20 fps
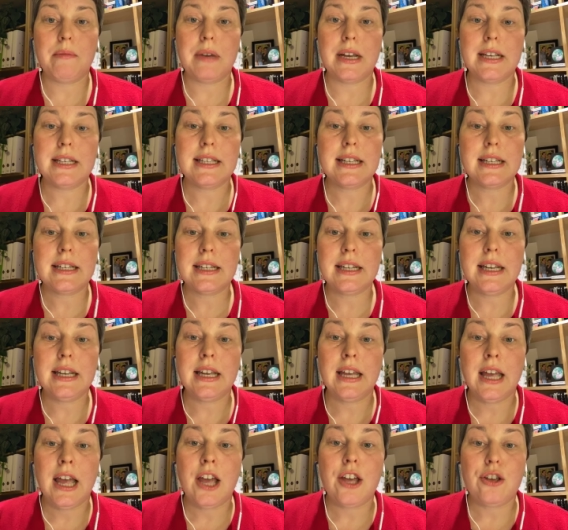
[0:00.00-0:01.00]

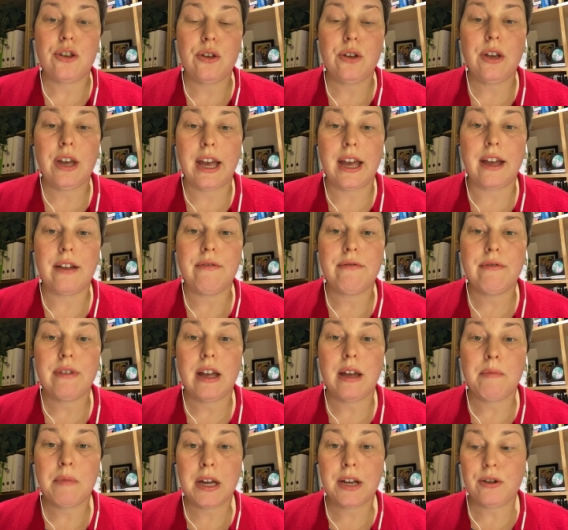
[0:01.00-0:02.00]
basically, you have
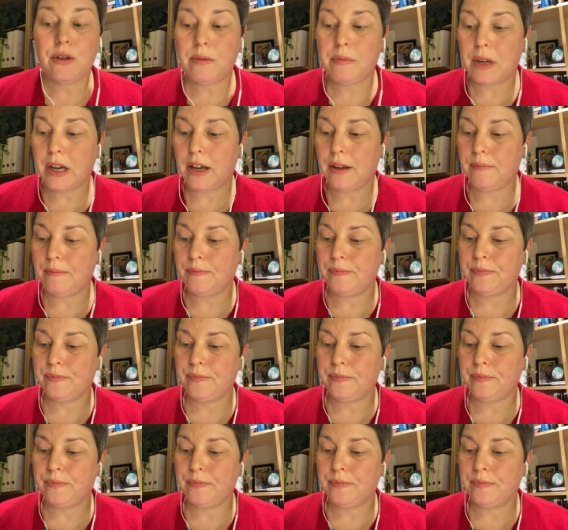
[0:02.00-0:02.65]
a microbiome.